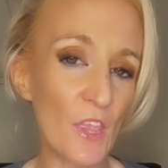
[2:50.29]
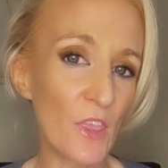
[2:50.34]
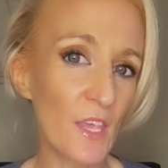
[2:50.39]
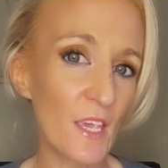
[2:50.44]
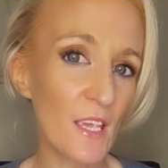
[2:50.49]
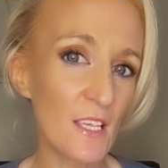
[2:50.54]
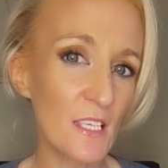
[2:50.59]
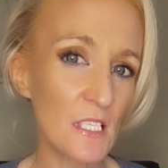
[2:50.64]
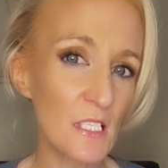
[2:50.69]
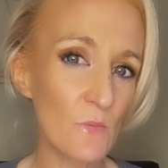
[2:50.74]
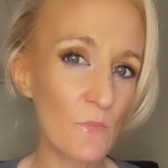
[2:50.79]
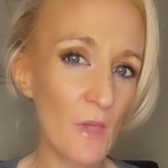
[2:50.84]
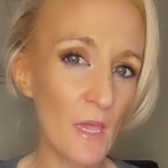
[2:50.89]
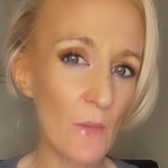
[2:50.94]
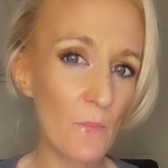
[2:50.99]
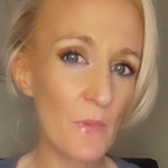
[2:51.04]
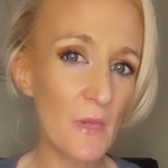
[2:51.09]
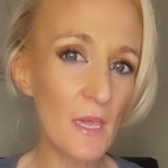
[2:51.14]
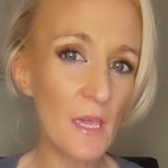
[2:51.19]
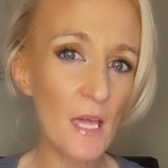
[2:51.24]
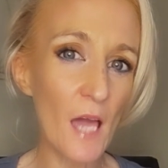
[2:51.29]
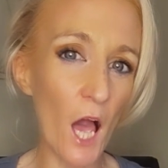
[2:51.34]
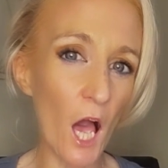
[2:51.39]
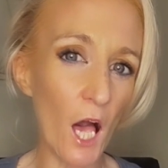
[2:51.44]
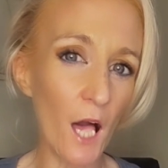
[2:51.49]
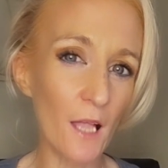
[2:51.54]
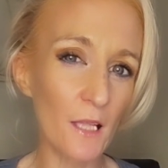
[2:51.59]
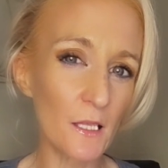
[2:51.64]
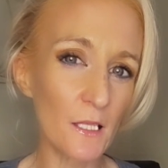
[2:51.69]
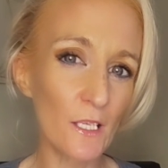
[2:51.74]
things may be
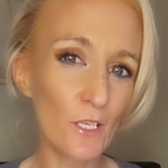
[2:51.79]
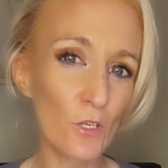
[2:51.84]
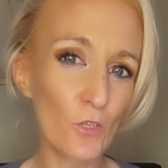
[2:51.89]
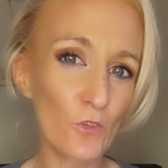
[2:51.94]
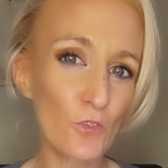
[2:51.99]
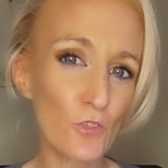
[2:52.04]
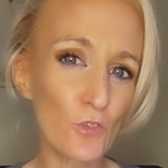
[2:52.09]
a little